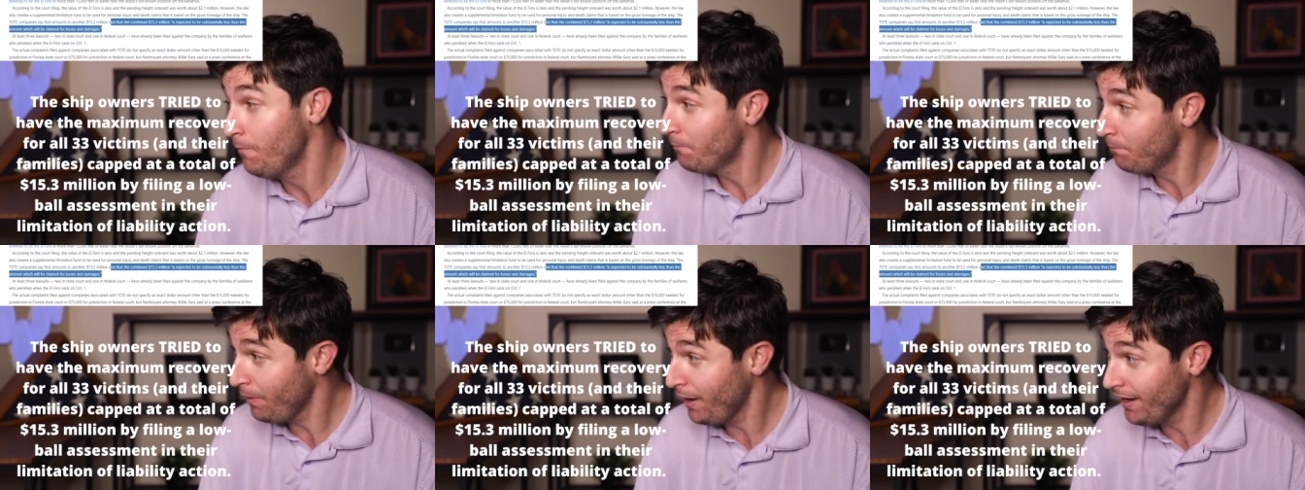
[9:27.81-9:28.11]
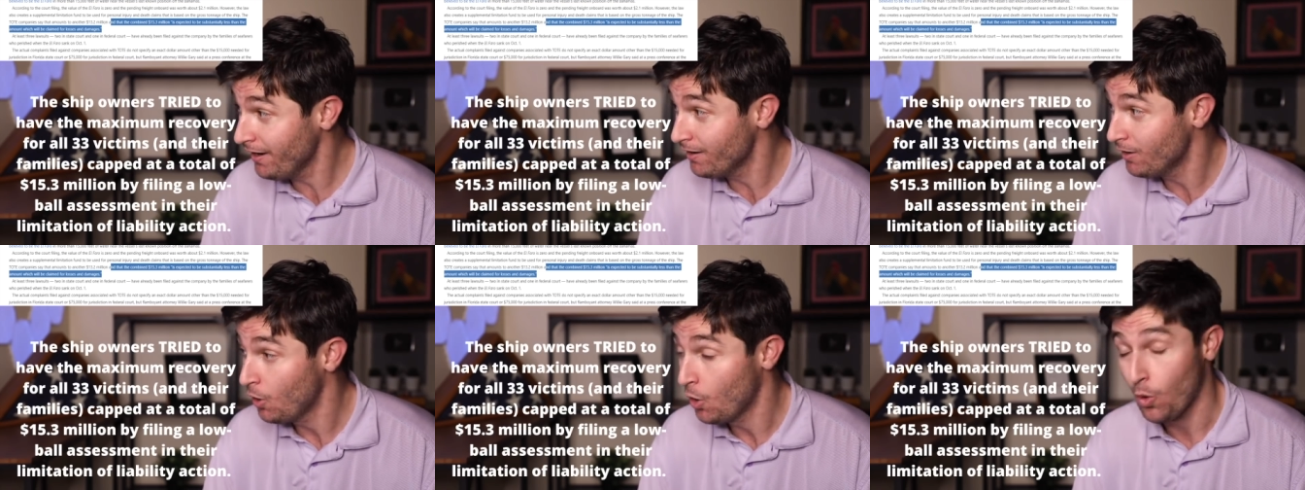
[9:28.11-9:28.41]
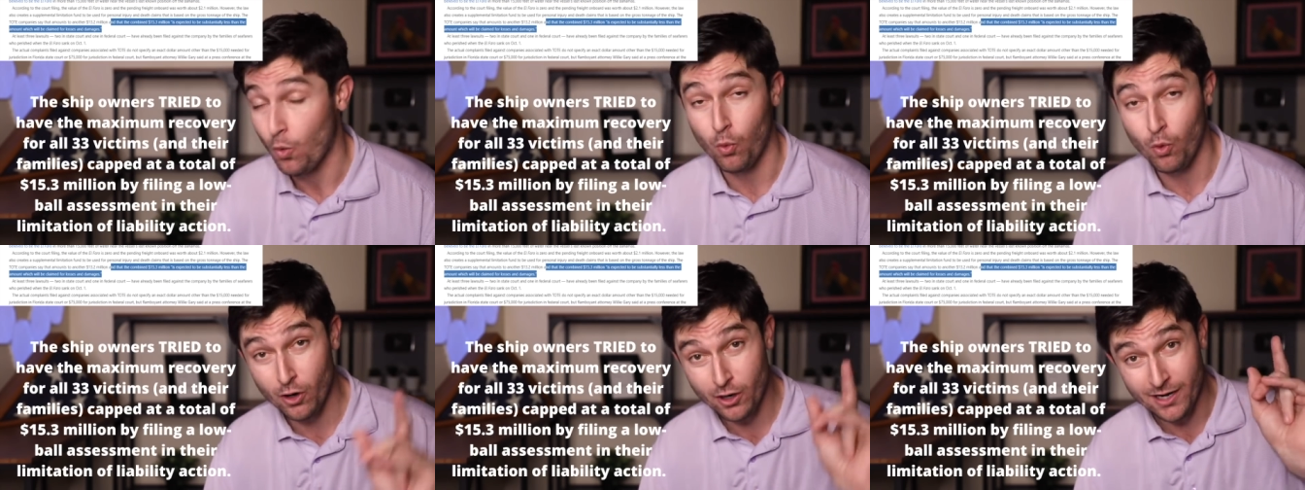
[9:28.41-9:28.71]
but
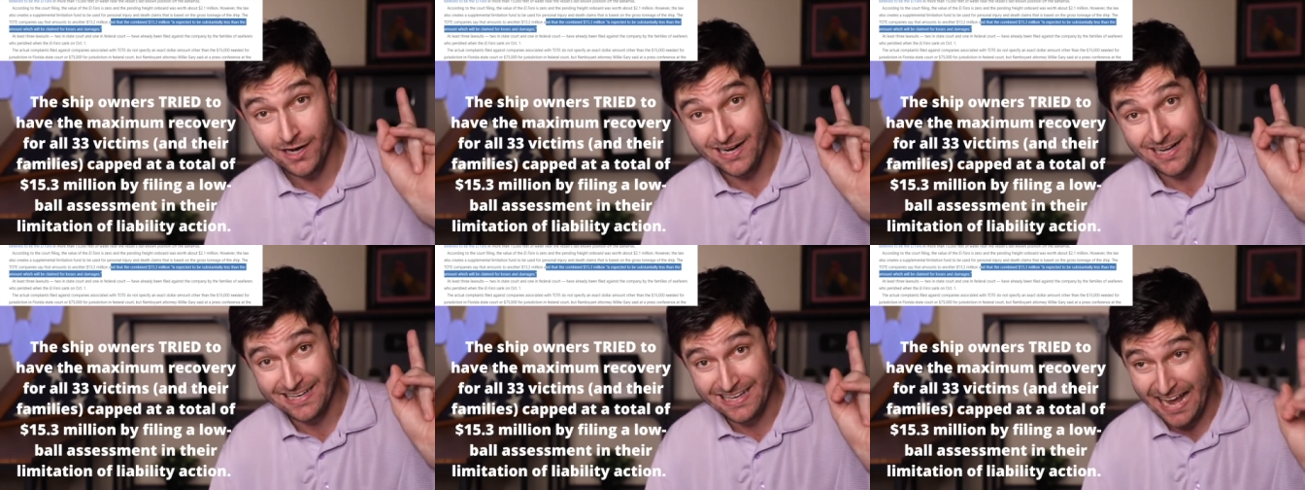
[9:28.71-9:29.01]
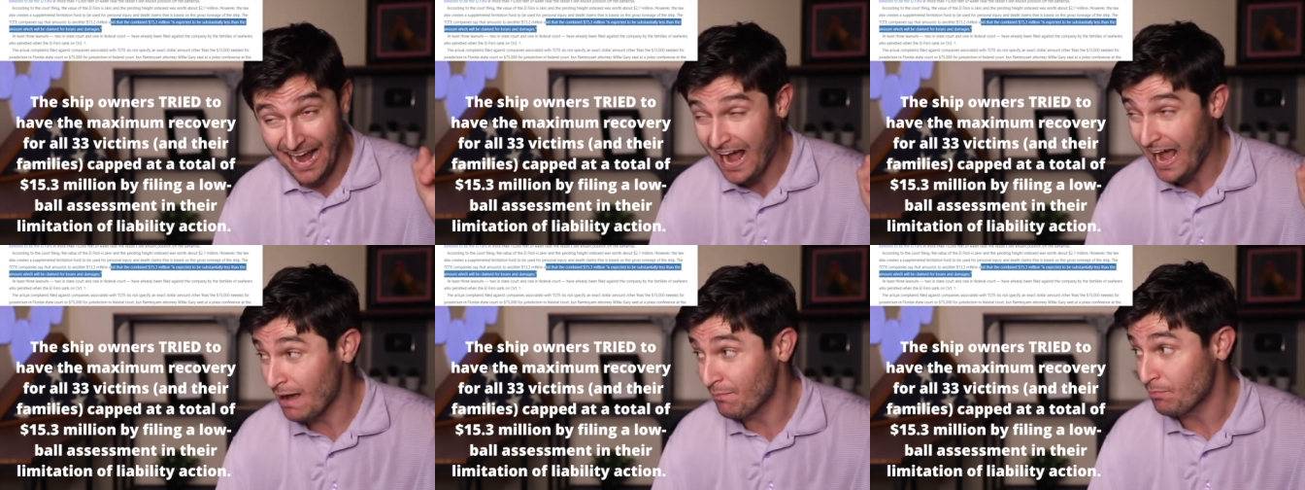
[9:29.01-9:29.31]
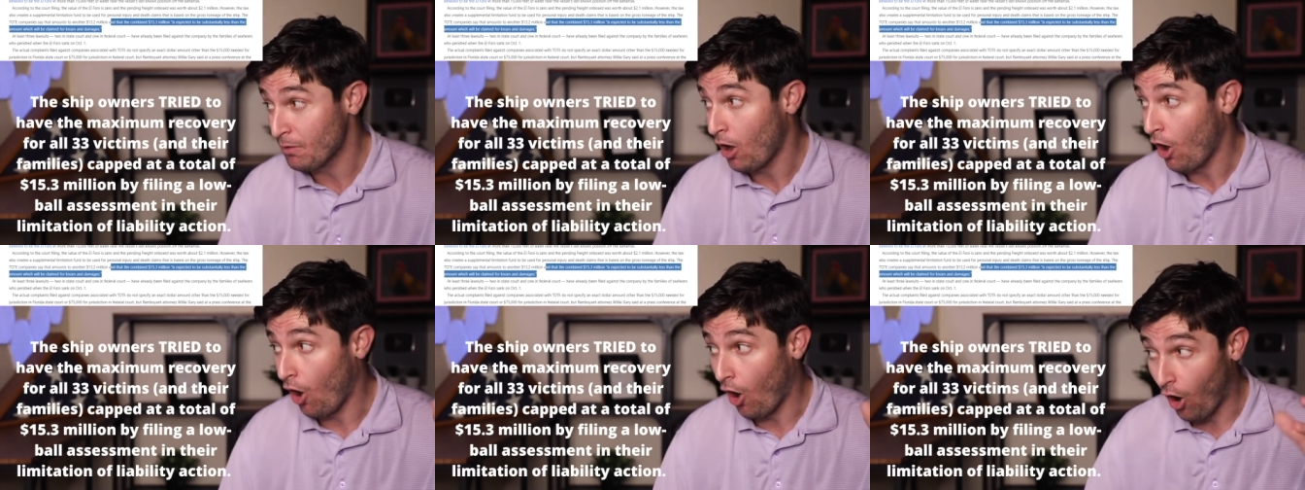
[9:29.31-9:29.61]
we're gonna
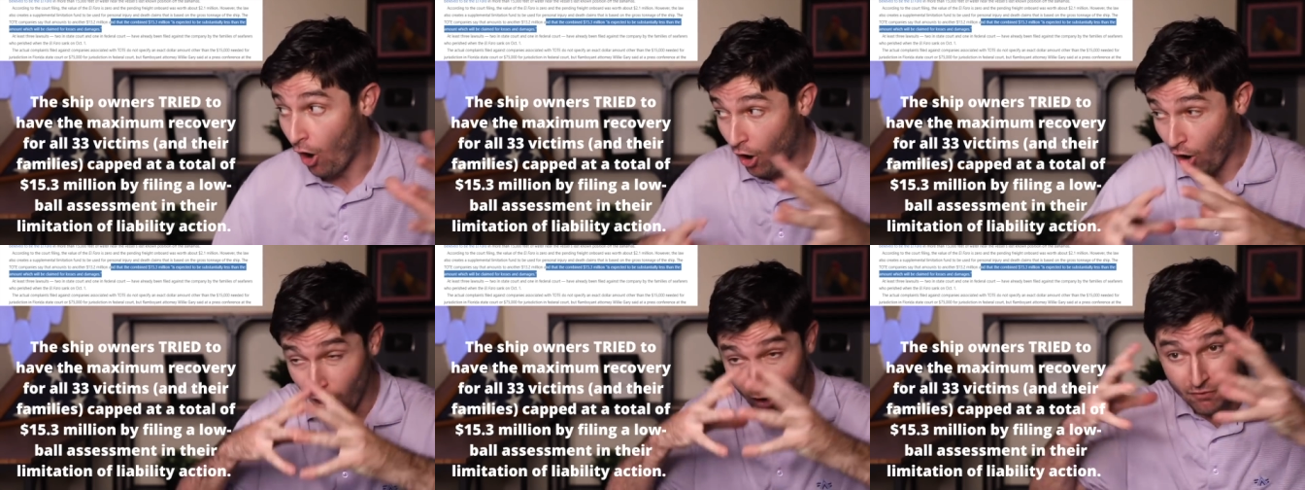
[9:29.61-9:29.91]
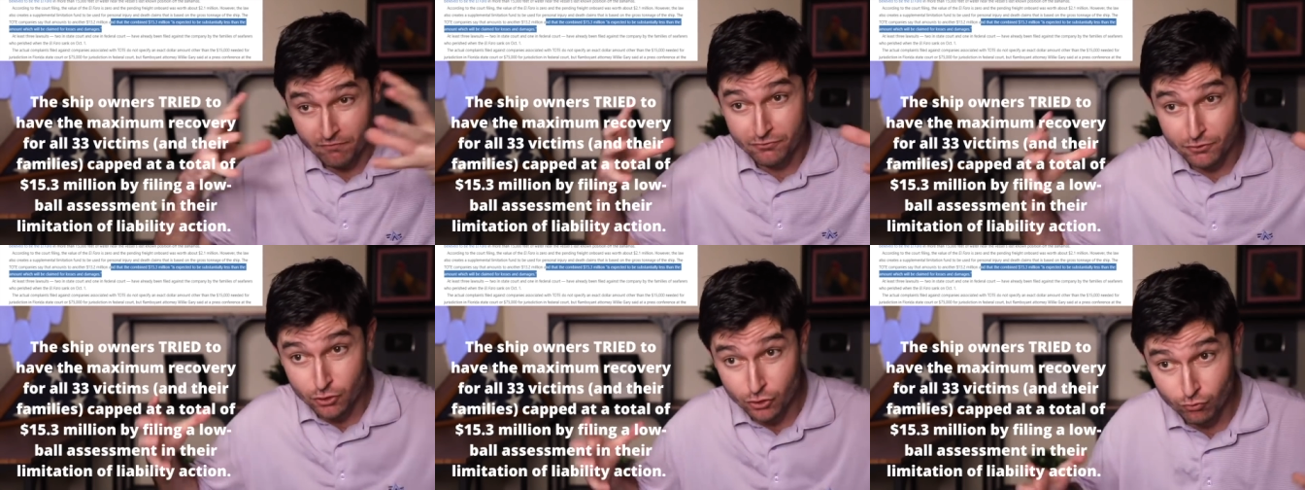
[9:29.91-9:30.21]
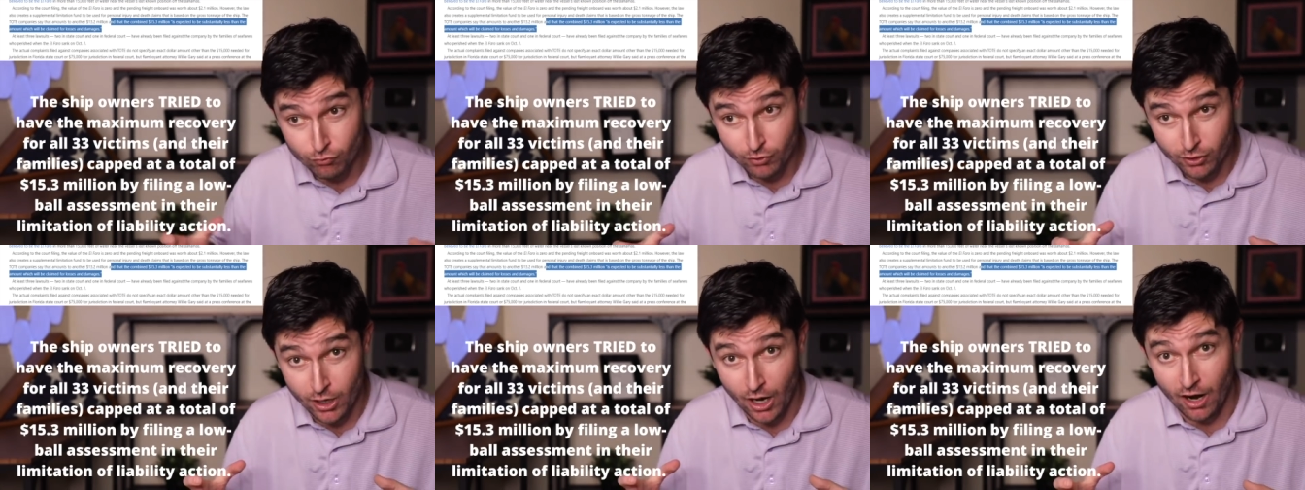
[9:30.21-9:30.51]
cap all of their
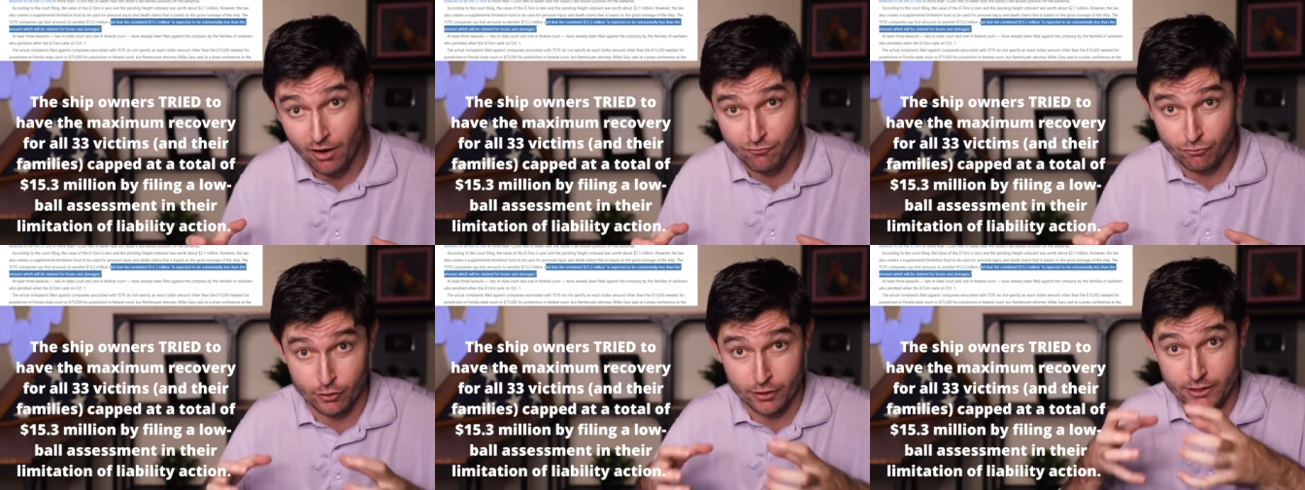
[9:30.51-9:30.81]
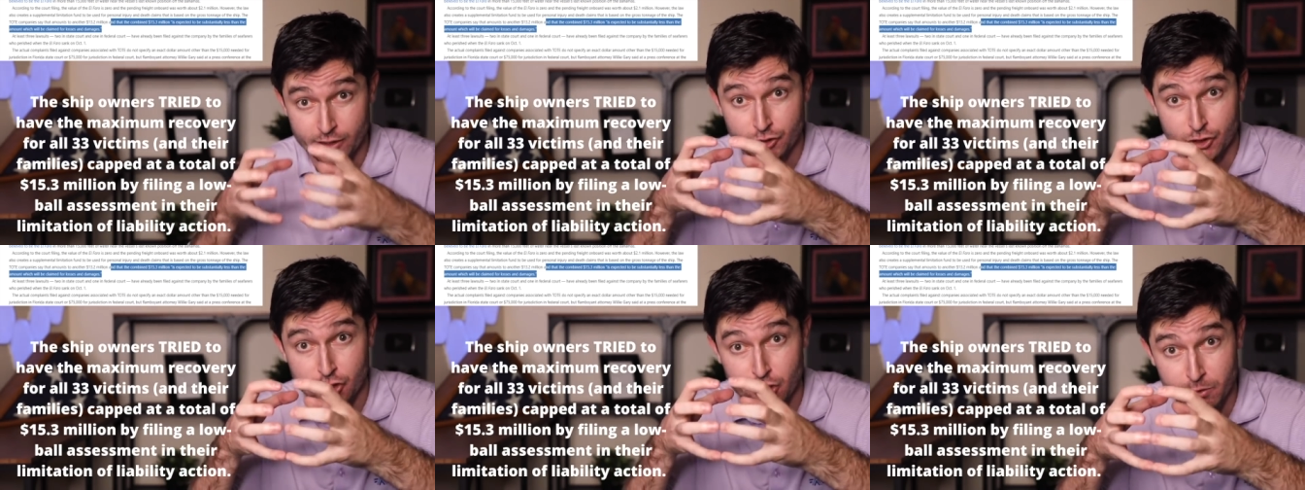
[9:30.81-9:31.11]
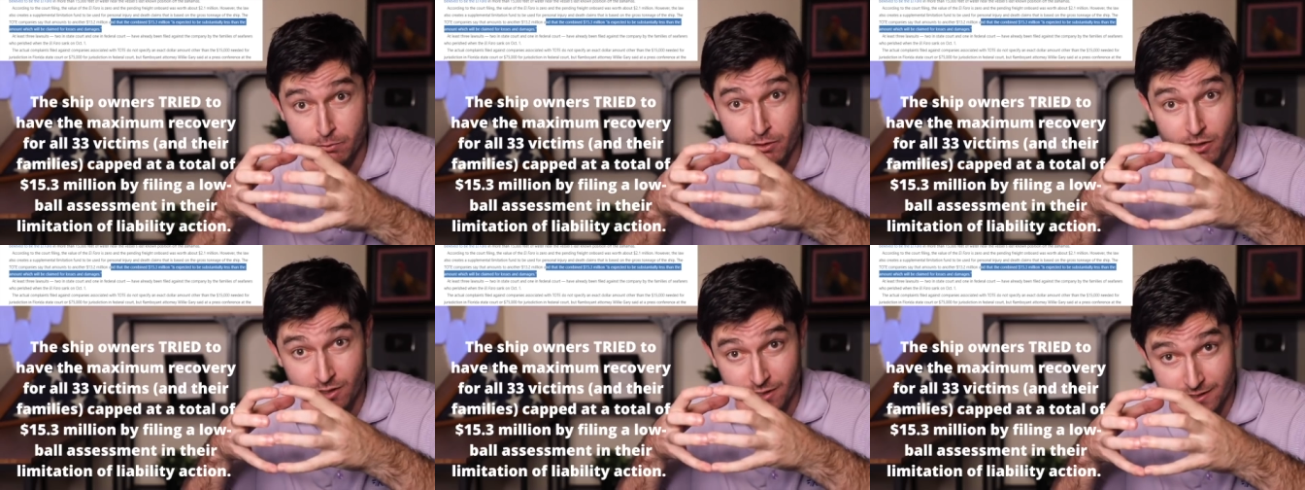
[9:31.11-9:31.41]
recovery
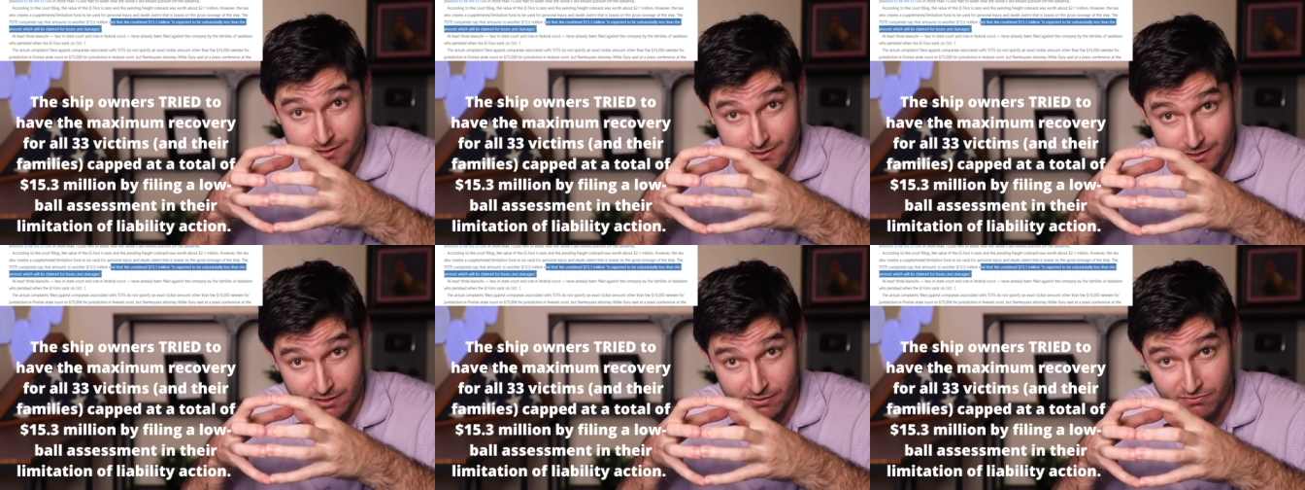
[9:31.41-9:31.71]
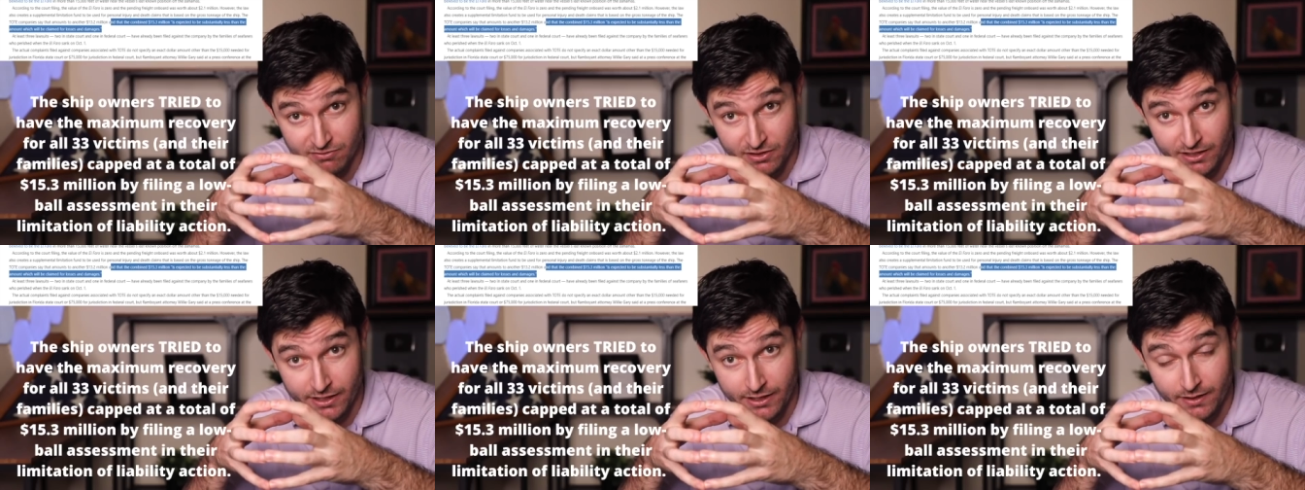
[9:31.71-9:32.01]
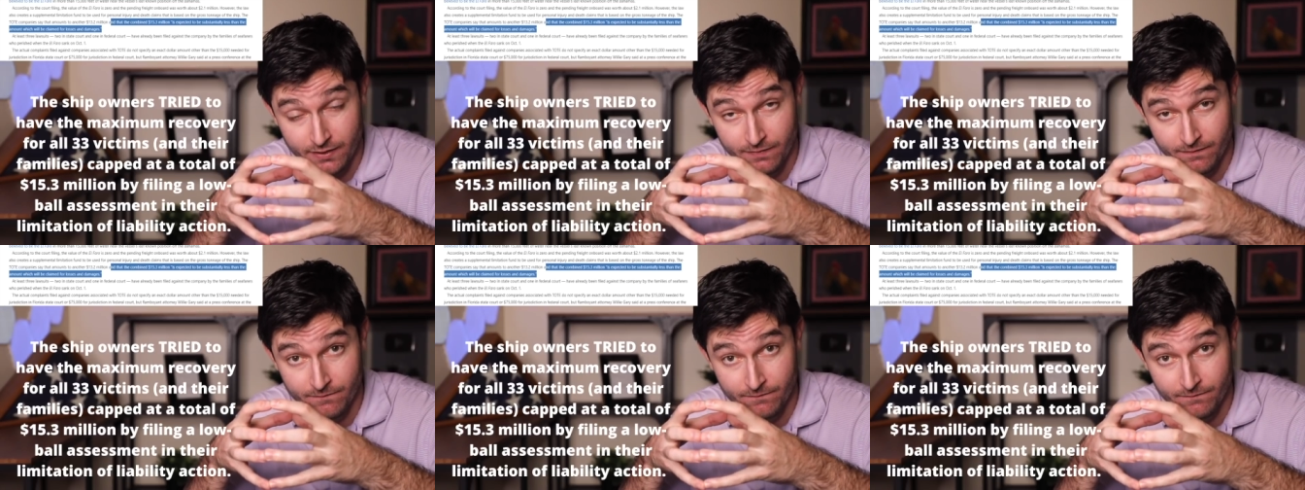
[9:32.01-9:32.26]
cumulatively